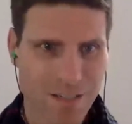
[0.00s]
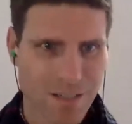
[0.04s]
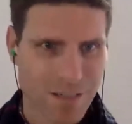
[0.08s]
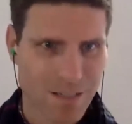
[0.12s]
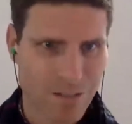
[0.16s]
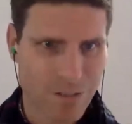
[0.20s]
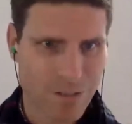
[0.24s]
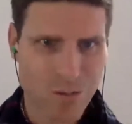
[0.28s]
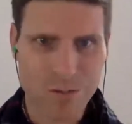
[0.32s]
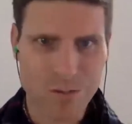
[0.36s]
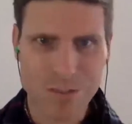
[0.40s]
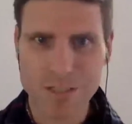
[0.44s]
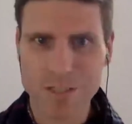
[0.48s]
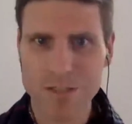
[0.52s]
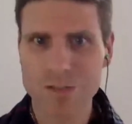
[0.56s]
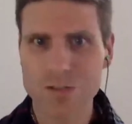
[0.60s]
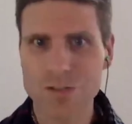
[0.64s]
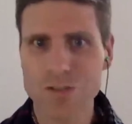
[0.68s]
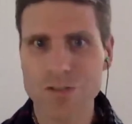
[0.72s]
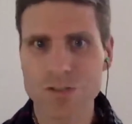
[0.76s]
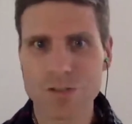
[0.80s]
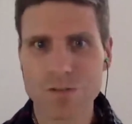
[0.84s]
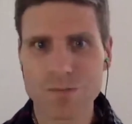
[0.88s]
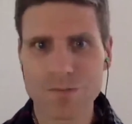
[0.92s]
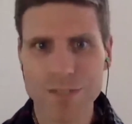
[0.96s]
using
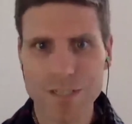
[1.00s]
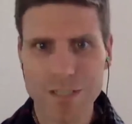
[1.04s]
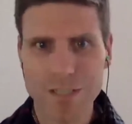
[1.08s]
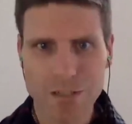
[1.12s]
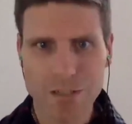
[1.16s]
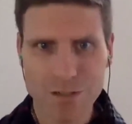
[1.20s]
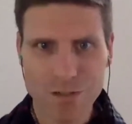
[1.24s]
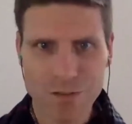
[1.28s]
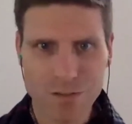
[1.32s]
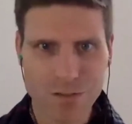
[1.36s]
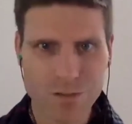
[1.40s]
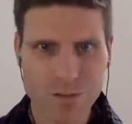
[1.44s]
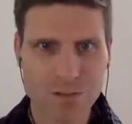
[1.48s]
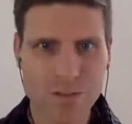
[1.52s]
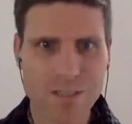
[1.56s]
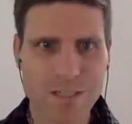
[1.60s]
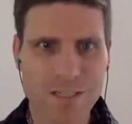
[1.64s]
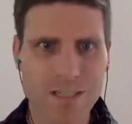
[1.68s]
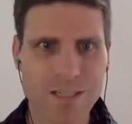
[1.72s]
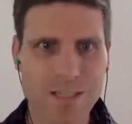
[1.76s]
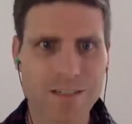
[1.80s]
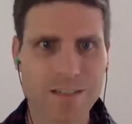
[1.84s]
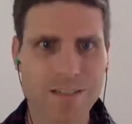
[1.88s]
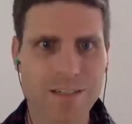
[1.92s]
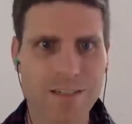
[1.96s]
YouTube video,
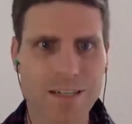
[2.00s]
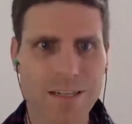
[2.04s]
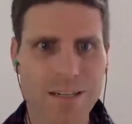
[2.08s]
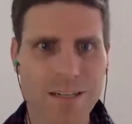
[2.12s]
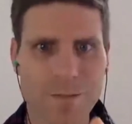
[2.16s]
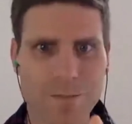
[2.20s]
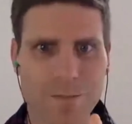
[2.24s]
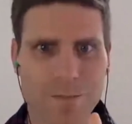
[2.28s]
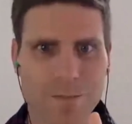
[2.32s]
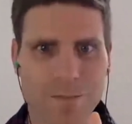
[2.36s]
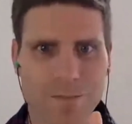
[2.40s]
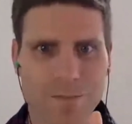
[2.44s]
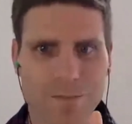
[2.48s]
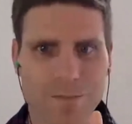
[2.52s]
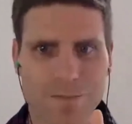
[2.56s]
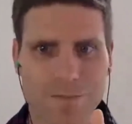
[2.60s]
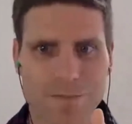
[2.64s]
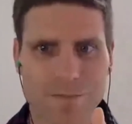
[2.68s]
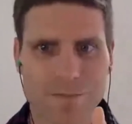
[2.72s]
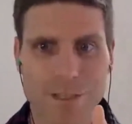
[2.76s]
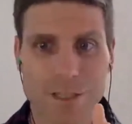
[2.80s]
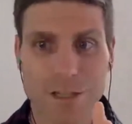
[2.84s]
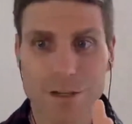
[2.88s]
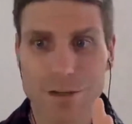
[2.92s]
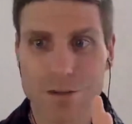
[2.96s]
using, you
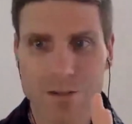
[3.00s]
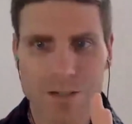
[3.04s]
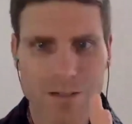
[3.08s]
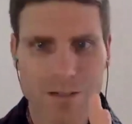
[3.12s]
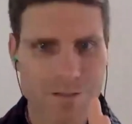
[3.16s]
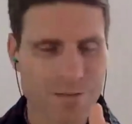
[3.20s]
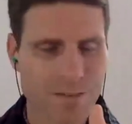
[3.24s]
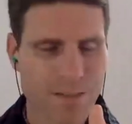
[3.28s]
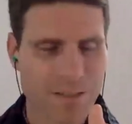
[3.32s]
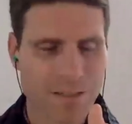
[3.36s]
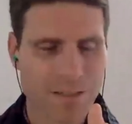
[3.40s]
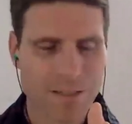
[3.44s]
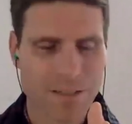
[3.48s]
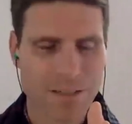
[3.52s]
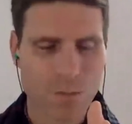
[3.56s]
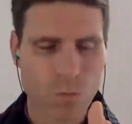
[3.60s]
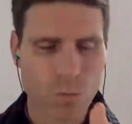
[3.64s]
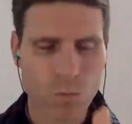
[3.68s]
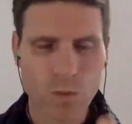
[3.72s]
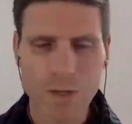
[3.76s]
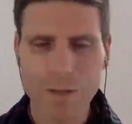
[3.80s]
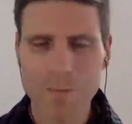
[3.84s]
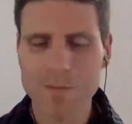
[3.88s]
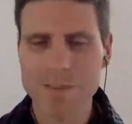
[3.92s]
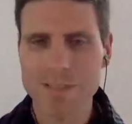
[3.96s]
know,
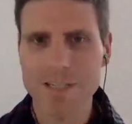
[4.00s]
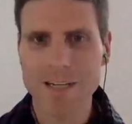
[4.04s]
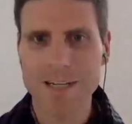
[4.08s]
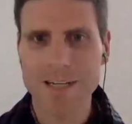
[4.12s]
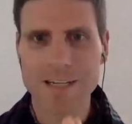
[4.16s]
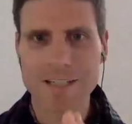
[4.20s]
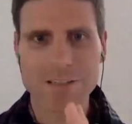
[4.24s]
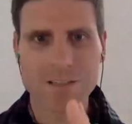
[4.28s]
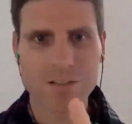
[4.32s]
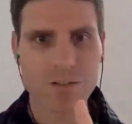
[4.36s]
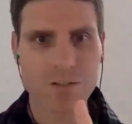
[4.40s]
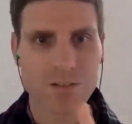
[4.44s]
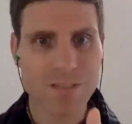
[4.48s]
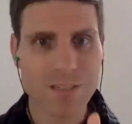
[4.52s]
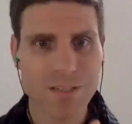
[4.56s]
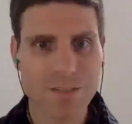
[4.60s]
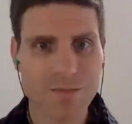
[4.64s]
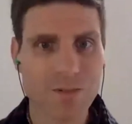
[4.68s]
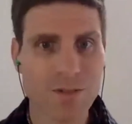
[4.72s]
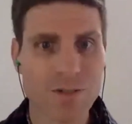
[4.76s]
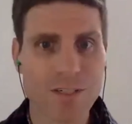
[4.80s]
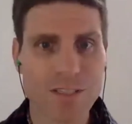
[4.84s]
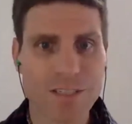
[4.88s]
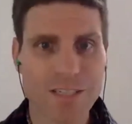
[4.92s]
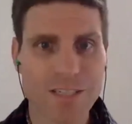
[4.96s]
websites, using
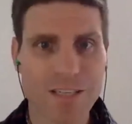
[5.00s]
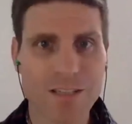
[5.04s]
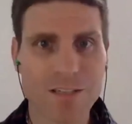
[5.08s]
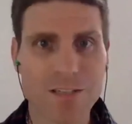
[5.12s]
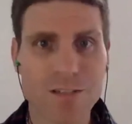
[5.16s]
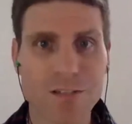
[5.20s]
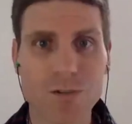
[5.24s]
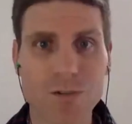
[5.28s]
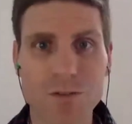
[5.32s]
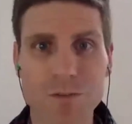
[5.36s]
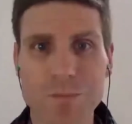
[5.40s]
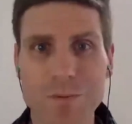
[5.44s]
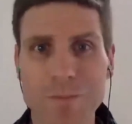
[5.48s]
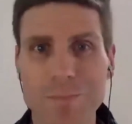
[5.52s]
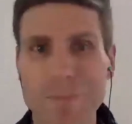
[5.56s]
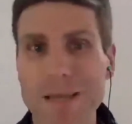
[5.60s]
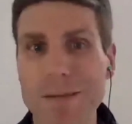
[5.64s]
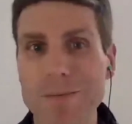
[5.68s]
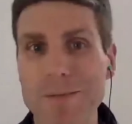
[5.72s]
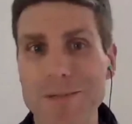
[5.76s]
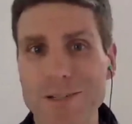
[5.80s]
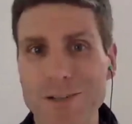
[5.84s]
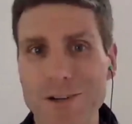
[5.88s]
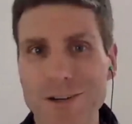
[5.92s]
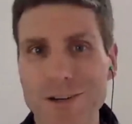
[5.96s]
various other tools, but
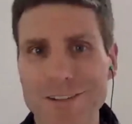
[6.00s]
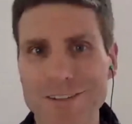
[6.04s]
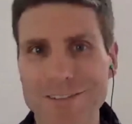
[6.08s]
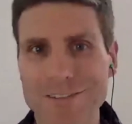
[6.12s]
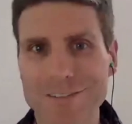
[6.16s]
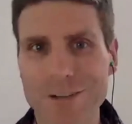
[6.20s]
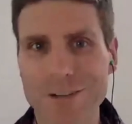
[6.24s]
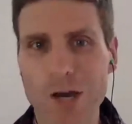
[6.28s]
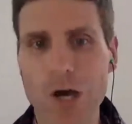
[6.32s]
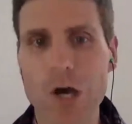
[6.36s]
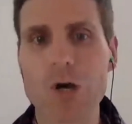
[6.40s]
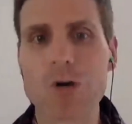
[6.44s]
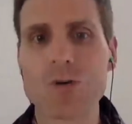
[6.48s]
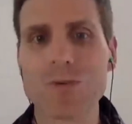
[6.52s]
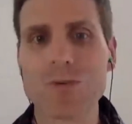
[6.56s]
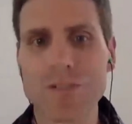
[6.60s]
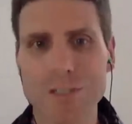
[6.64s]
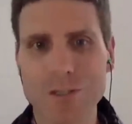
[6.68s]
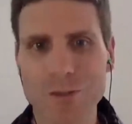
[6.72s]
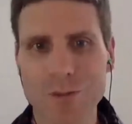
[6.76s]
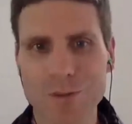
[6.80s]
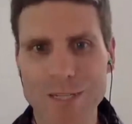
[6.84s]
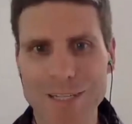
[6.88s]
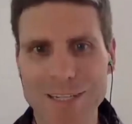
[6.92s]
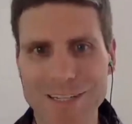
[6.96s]
maybe not
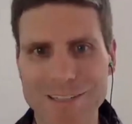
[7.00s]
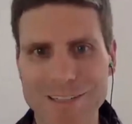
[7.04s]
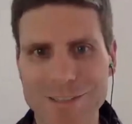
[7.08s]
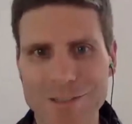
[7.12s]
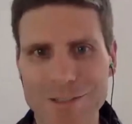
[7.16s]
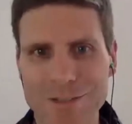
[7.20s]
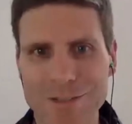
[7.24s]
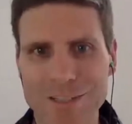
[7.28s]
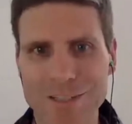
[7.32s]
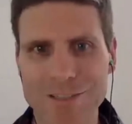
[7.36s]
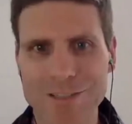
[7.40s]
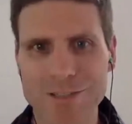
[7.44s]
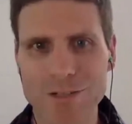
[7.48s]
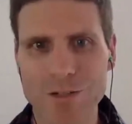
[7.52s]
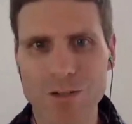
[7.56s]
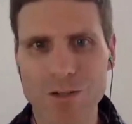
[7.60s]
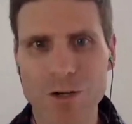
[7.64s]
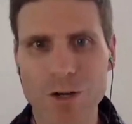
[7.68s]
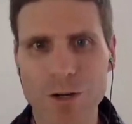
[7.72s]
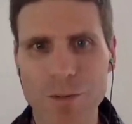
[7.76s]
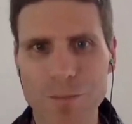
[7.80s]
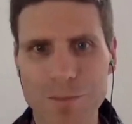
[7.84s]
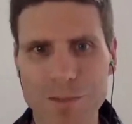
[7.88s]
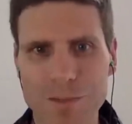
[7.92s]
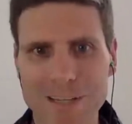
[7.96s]
overdoing it so that it's so
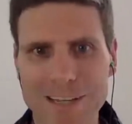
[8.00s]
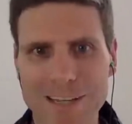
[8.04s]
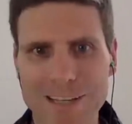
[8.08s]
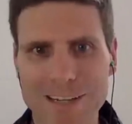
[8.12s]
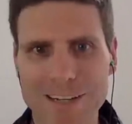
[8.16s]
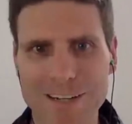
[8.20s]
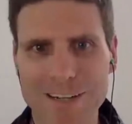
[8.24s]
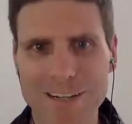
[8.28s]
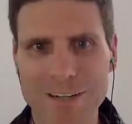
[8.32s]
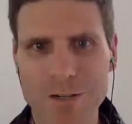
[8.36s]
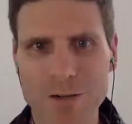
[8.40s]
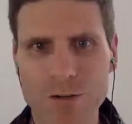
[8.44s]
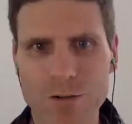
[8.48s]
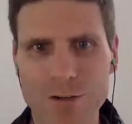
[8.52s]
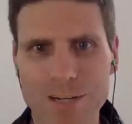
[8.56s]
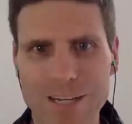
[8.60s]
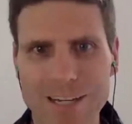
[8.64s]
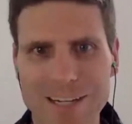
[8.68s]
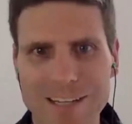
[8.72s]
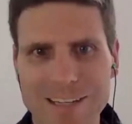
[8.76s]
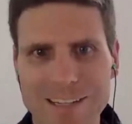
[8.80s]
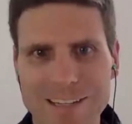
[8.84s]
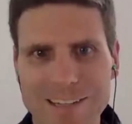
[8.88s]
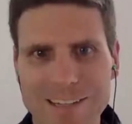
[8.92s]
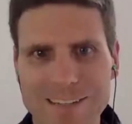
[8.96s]
complicated and
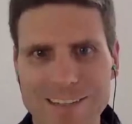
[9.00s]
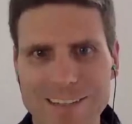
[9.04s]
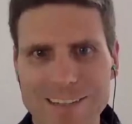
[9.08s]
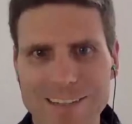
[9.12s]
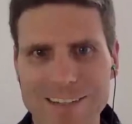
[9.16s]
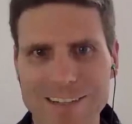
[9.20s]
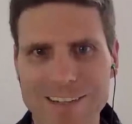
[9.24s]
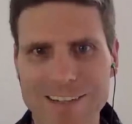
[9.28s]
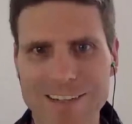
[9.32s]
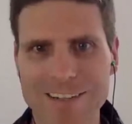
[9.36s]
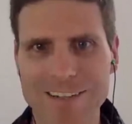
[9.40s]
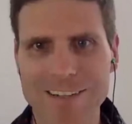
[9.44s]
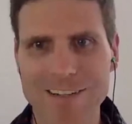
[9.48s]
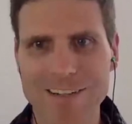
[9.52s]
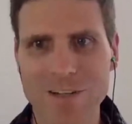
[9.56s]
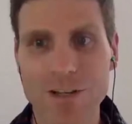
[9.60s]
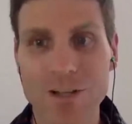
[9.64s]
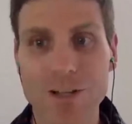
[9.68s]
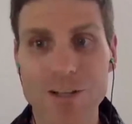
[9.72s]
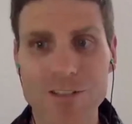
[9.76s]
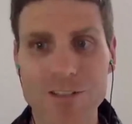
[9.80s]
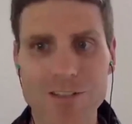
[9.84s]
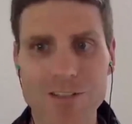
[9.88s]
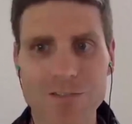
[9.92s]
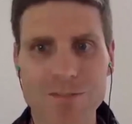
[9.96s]
creating
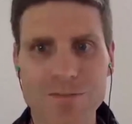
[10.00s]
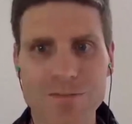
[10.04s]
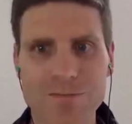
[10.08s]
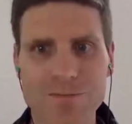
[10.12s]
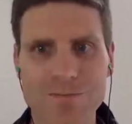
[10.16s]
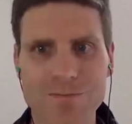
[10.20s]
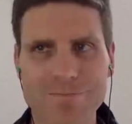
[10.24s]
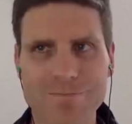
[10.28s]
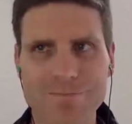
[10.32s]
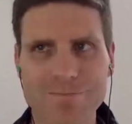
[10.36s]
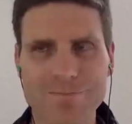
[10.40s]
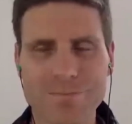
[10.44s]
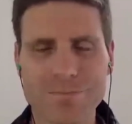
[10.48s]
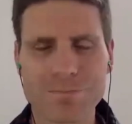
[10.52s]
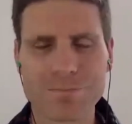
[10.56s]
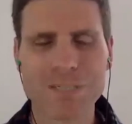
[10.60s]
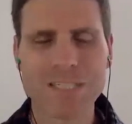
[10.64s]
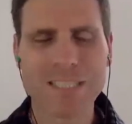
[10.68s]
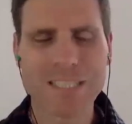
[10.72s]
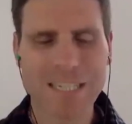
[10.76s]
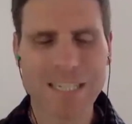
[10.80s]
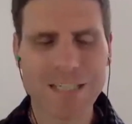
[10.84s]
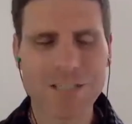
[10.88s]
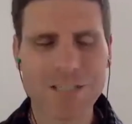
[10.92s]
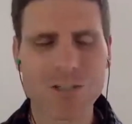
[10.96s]
lots of
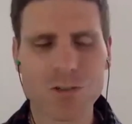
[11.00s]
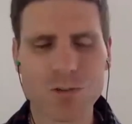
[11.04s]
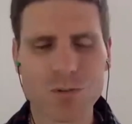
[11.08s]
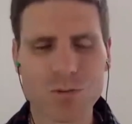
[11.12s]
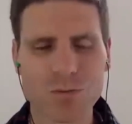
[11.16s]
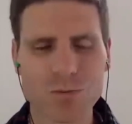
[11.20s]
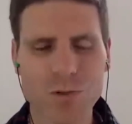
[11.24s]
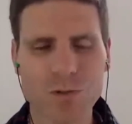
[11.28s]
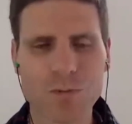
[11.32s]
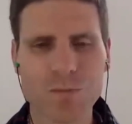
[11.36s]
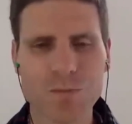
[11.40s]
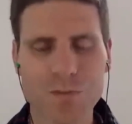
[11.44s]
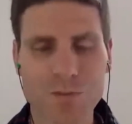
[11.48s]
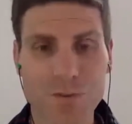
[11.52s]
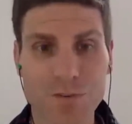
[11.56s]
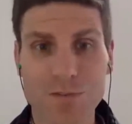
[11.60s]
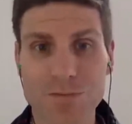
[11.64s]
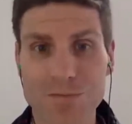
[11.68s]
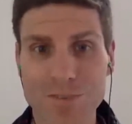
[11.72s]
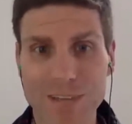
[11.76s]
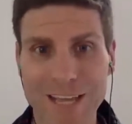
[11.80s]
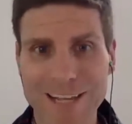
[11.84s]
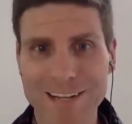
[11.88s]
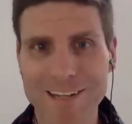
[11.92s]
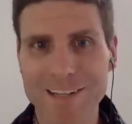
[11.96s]
potential rooms for
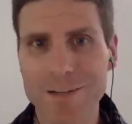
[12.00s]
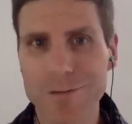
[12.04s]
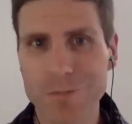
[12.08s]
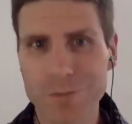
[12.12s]
failure.